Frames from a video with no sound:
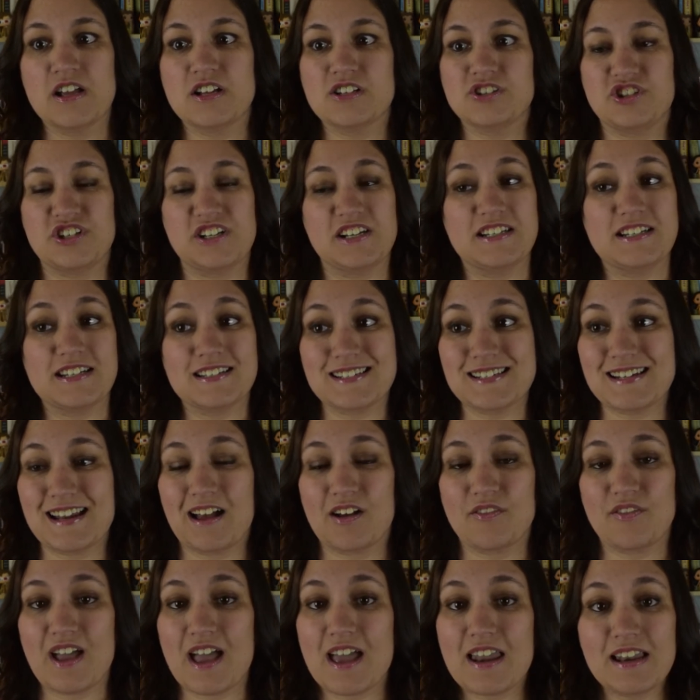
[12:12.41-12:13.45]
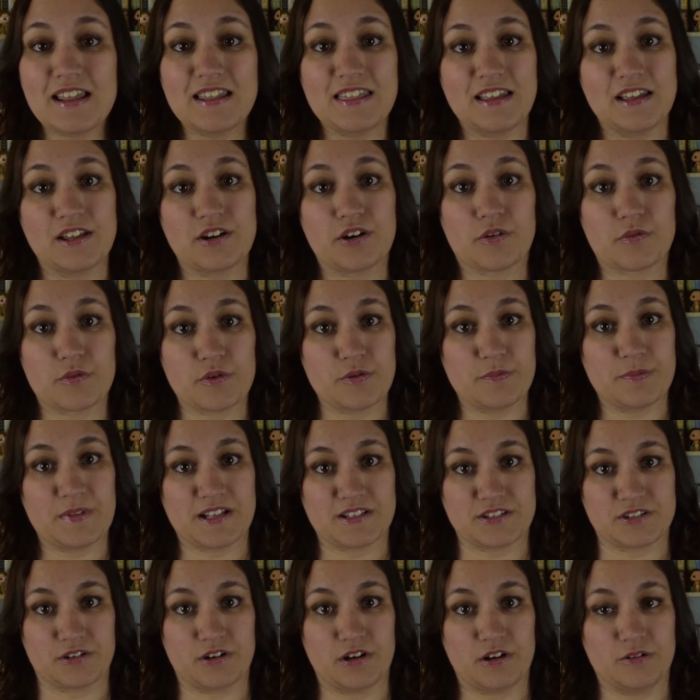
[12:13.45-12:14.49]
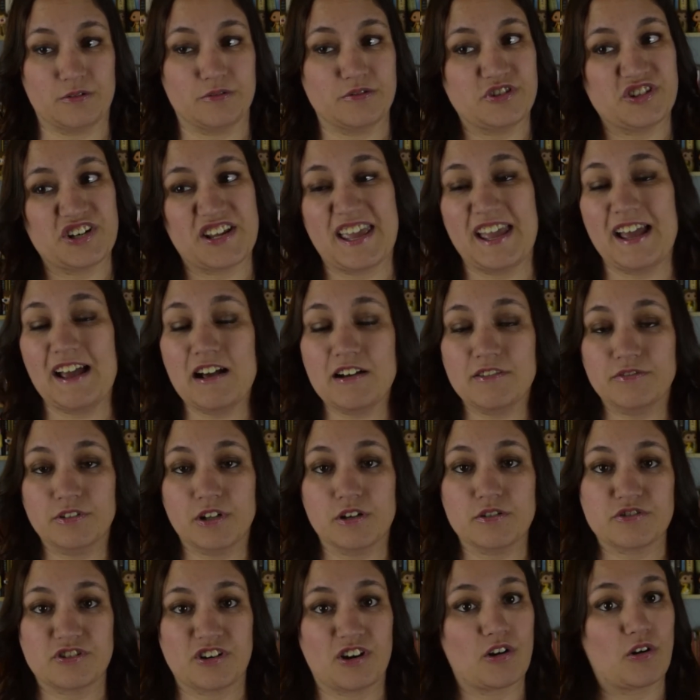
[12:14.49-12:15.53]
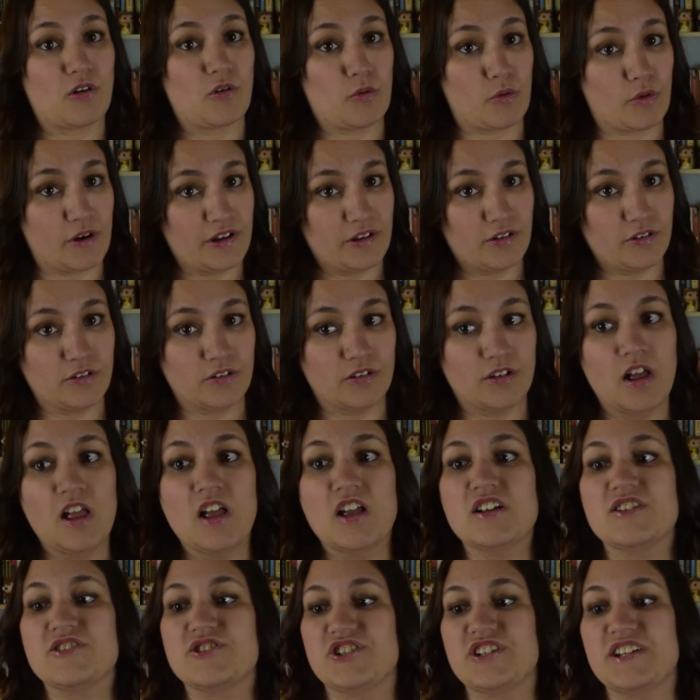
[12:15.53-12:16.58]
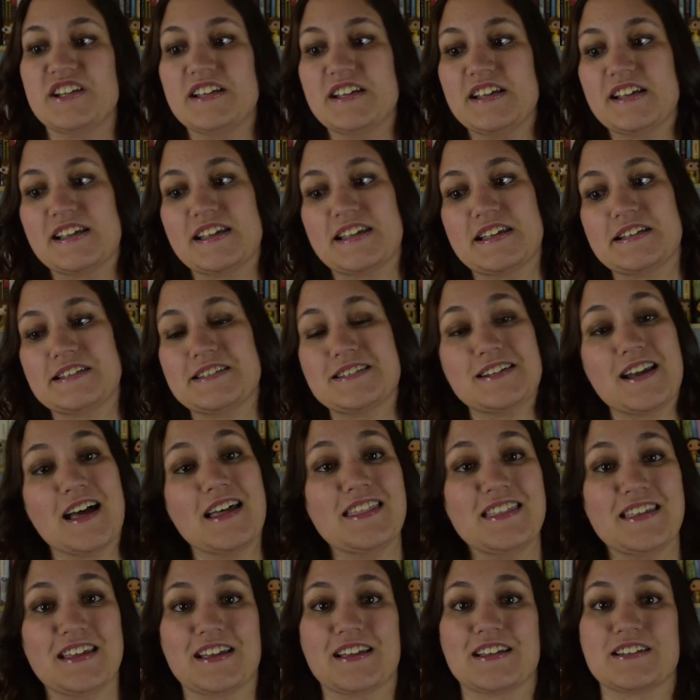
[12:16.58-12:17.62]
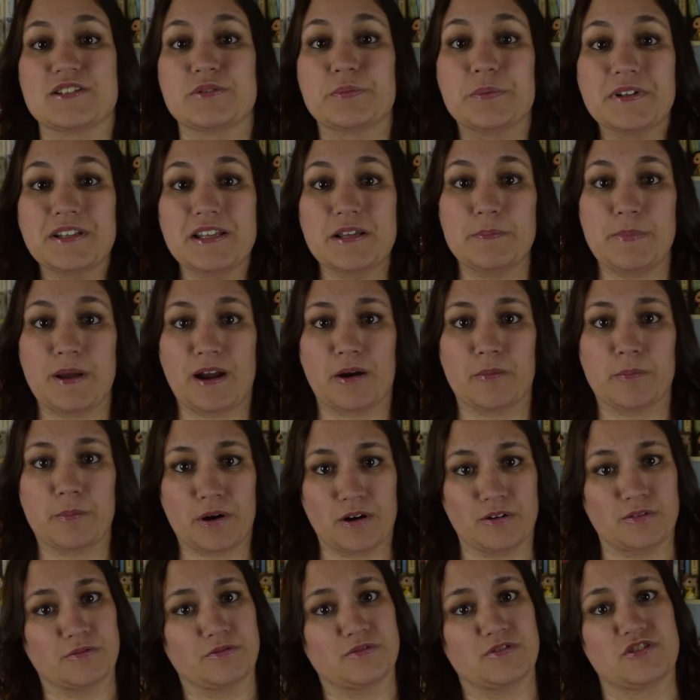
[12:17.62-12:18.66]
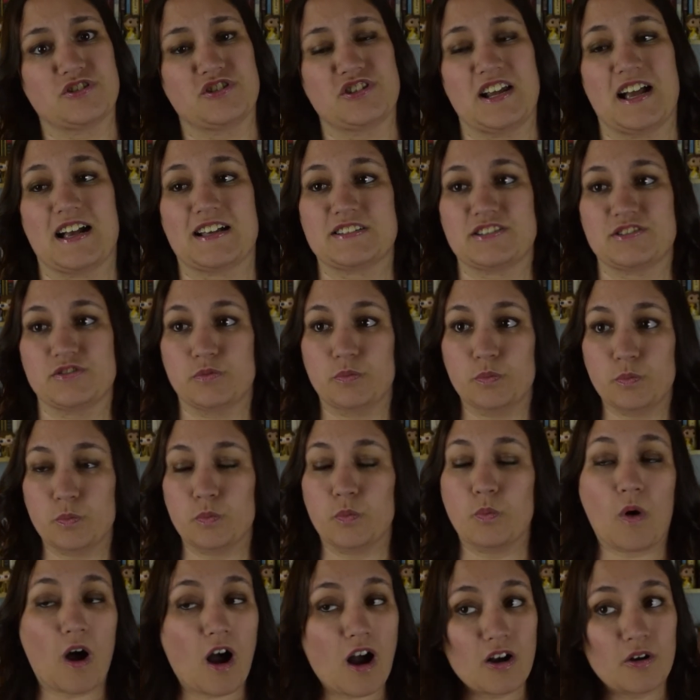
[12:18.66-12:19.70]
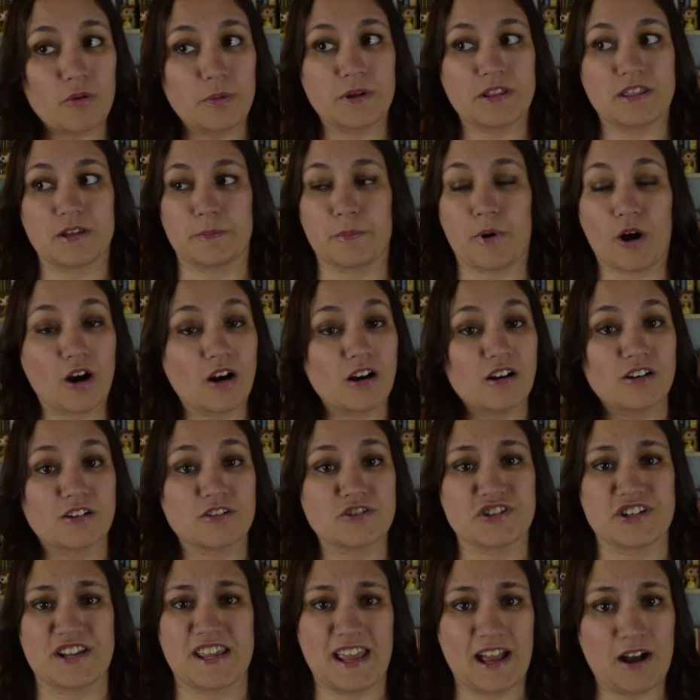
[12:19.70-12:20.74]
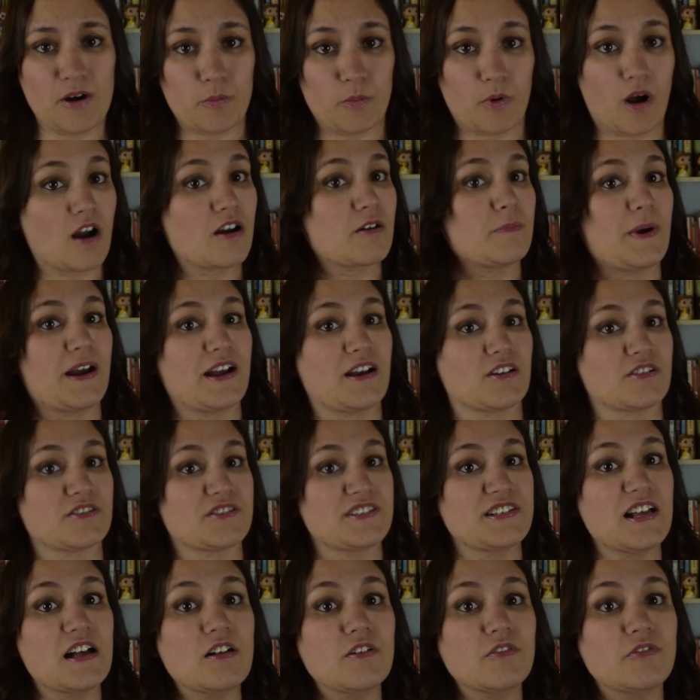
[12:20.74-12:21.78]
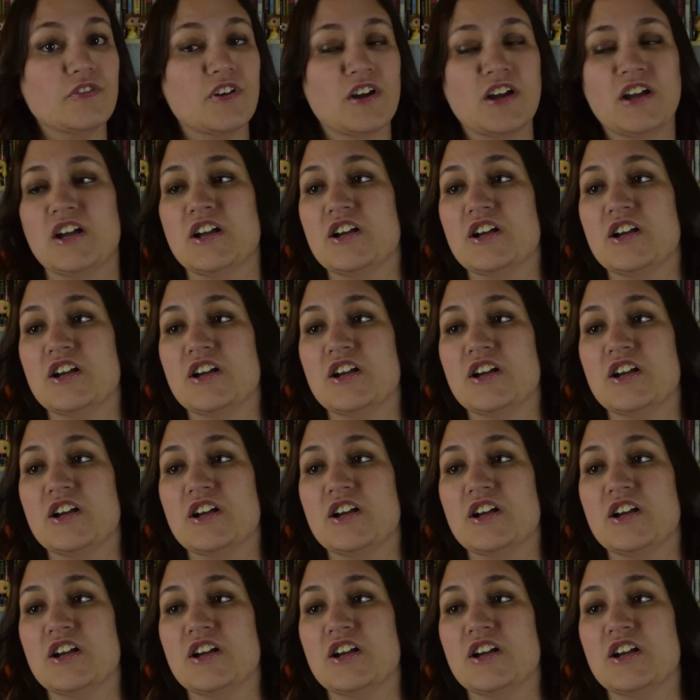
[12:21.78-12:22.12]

she doesn't have anything in her room that's her own, she can't have lotion or oil, she gets nothing, it's really bare bones, she has to walk with a partner, she can't walk by herself,